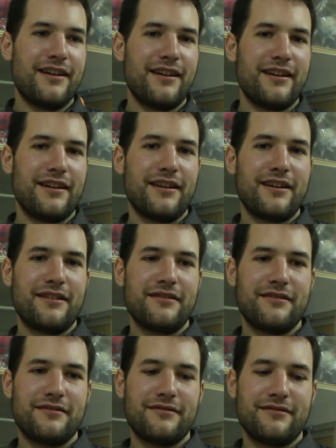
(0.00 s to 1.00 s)
uh,
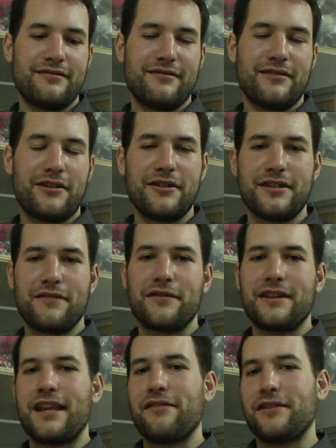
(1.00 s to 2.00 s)
on a
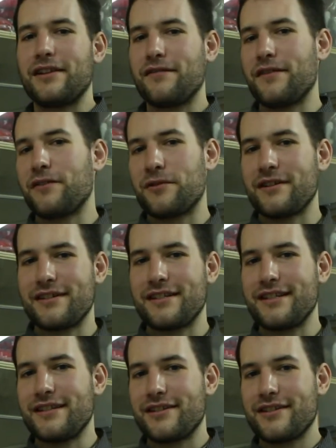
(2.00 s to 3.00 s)
different level if you want to
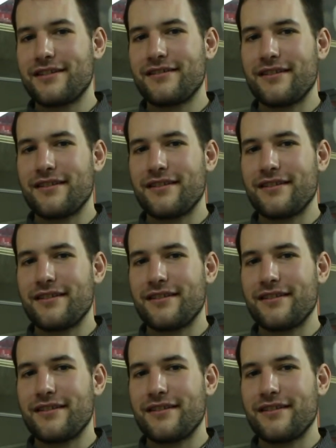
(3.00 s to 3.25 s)
teach,